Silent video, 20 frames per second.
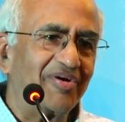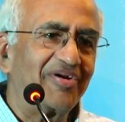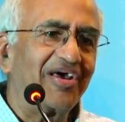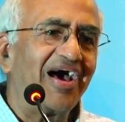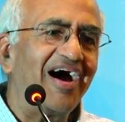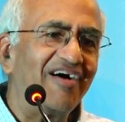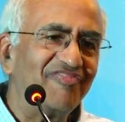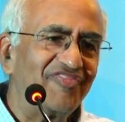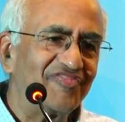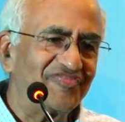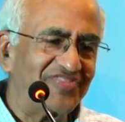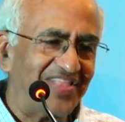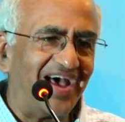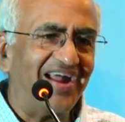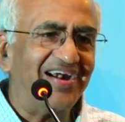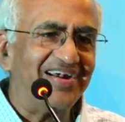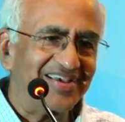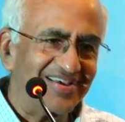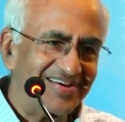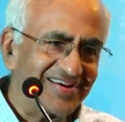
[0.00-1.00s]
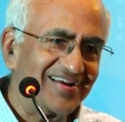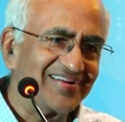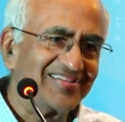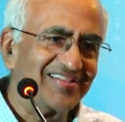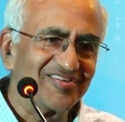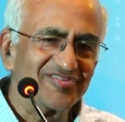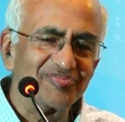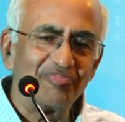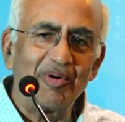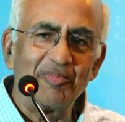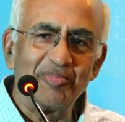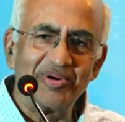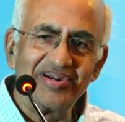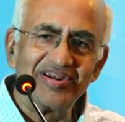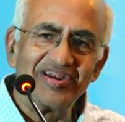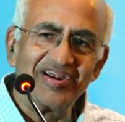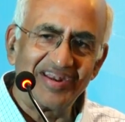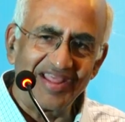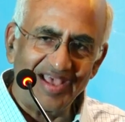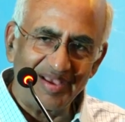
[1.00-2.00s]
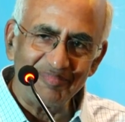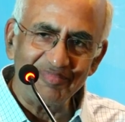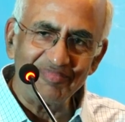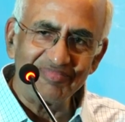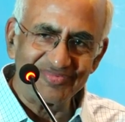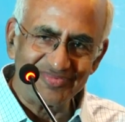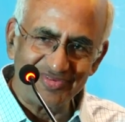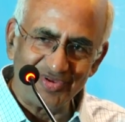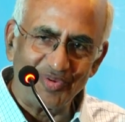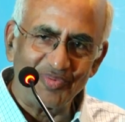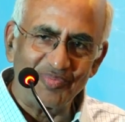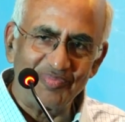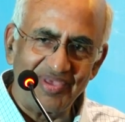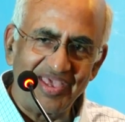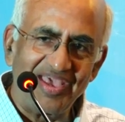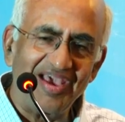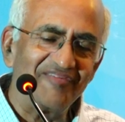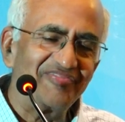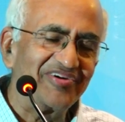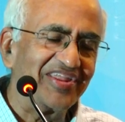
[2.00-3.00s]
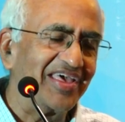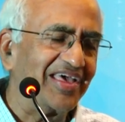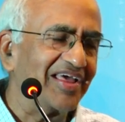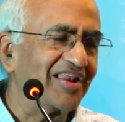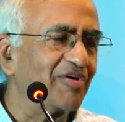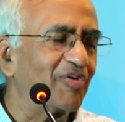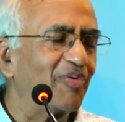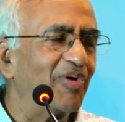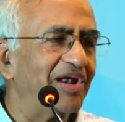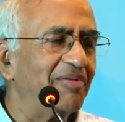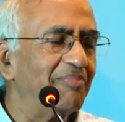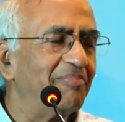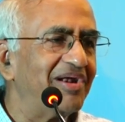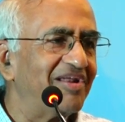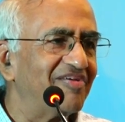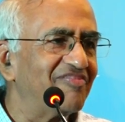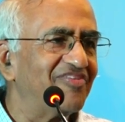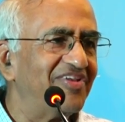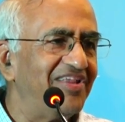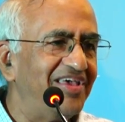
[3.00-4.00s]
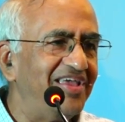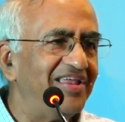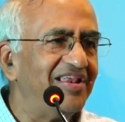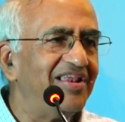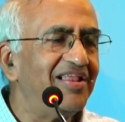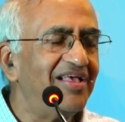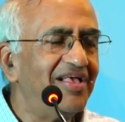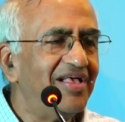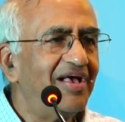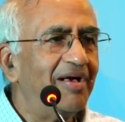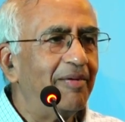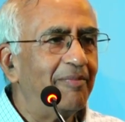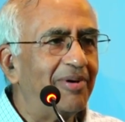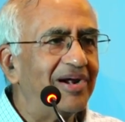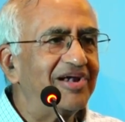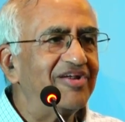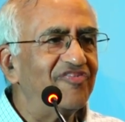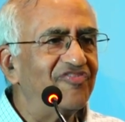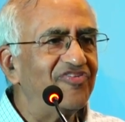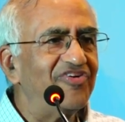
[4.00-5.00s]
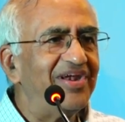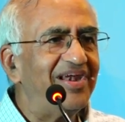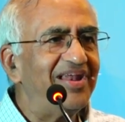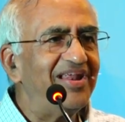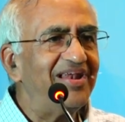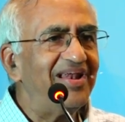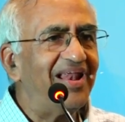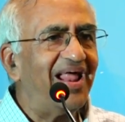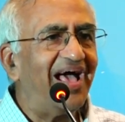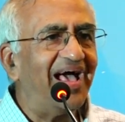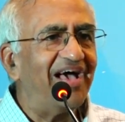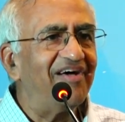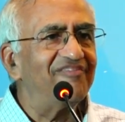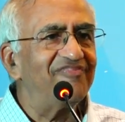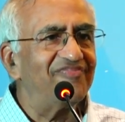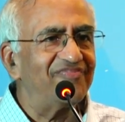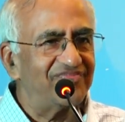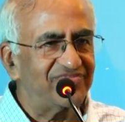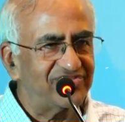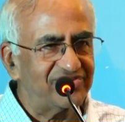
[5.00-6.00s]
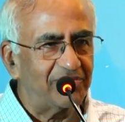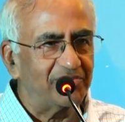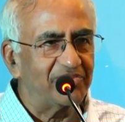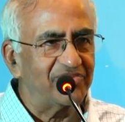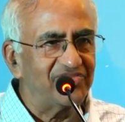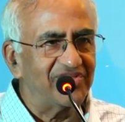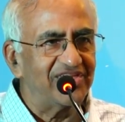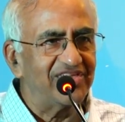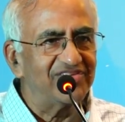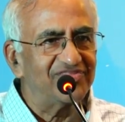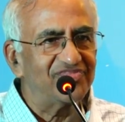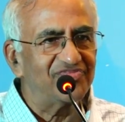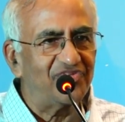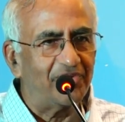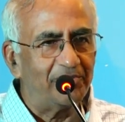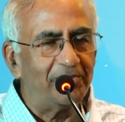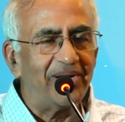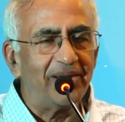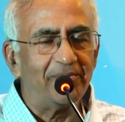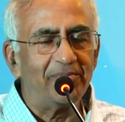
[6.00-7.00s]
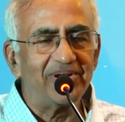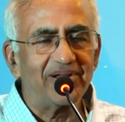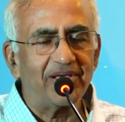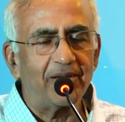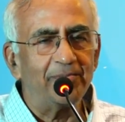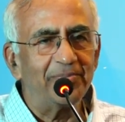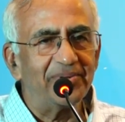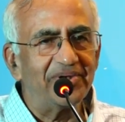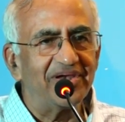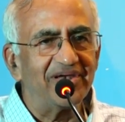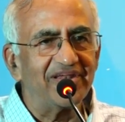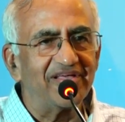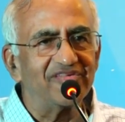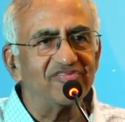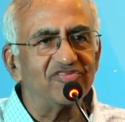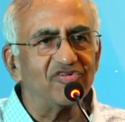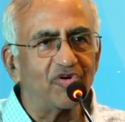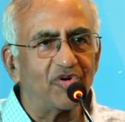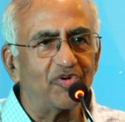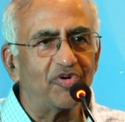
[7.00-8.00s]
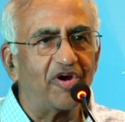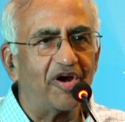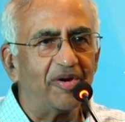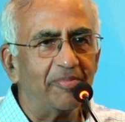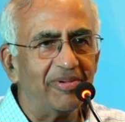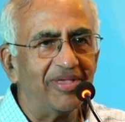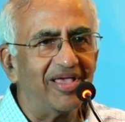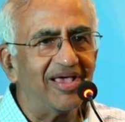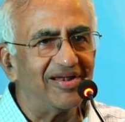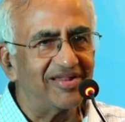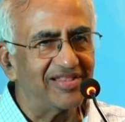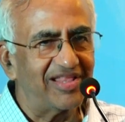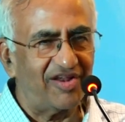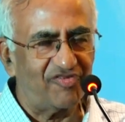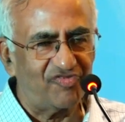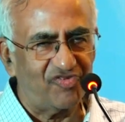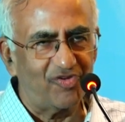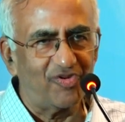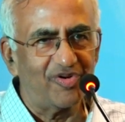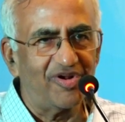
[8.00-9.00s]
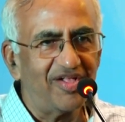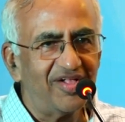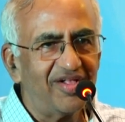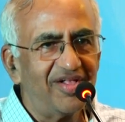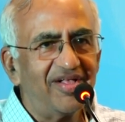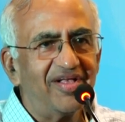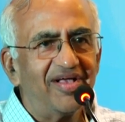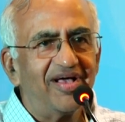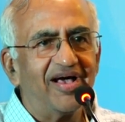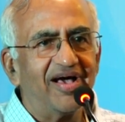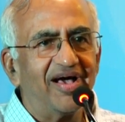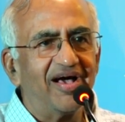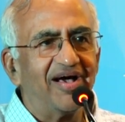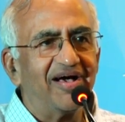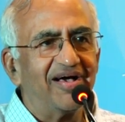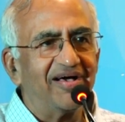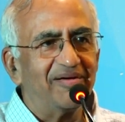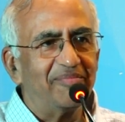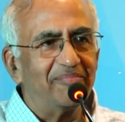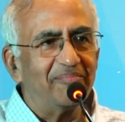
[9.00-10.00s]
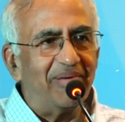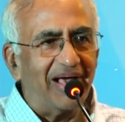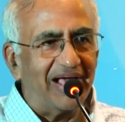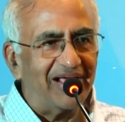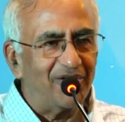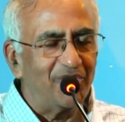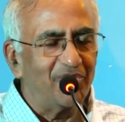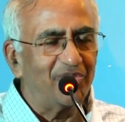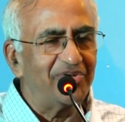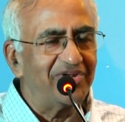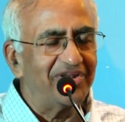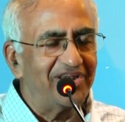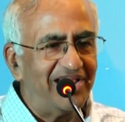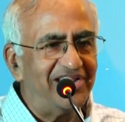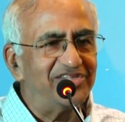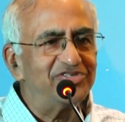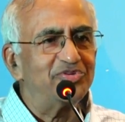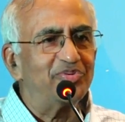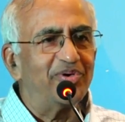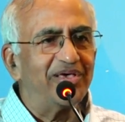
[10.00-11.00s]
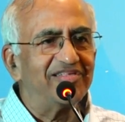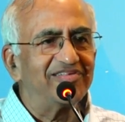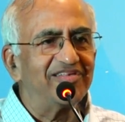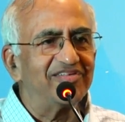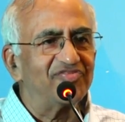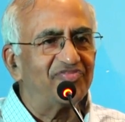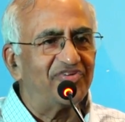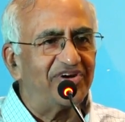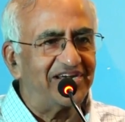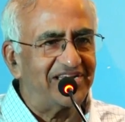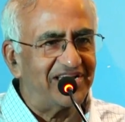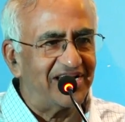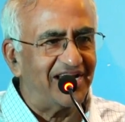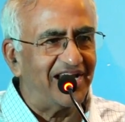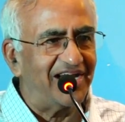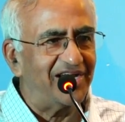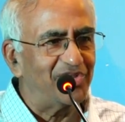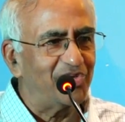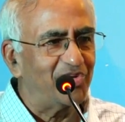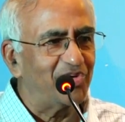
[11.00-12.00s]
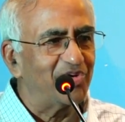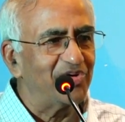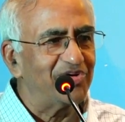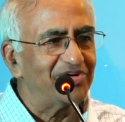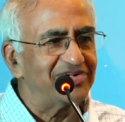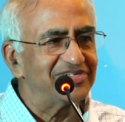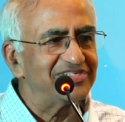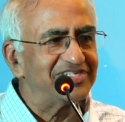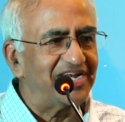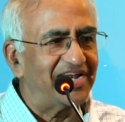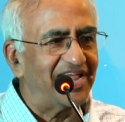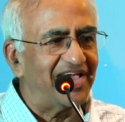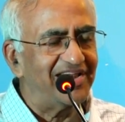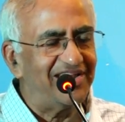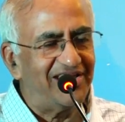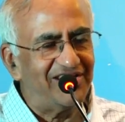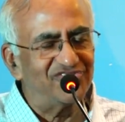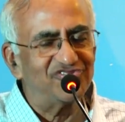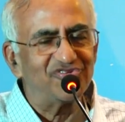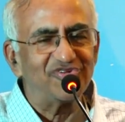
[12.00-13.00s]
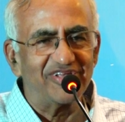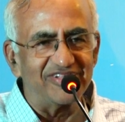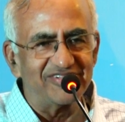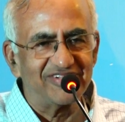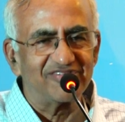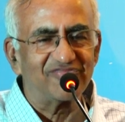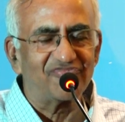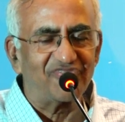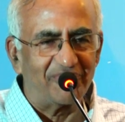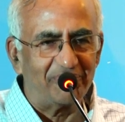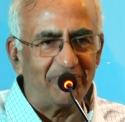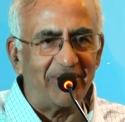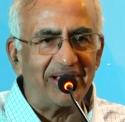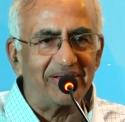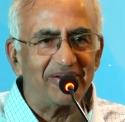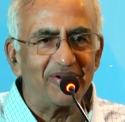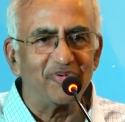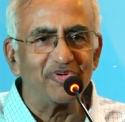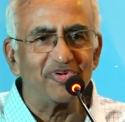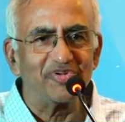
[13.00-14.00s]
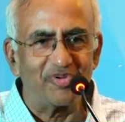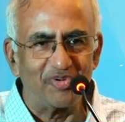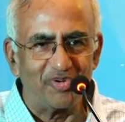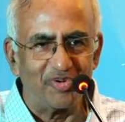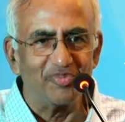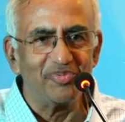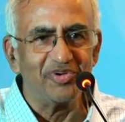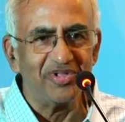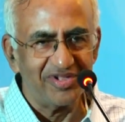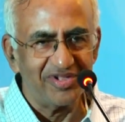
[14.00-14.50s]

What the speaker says: half of that at this moment in time. So we have taken quite a bit of lead. But if we didn't have some of these formidable competitors, it would not be. And therefore, Bangalore needs to exist for Chennai to grow, and Chennai needs to exist for Bangalore to grow,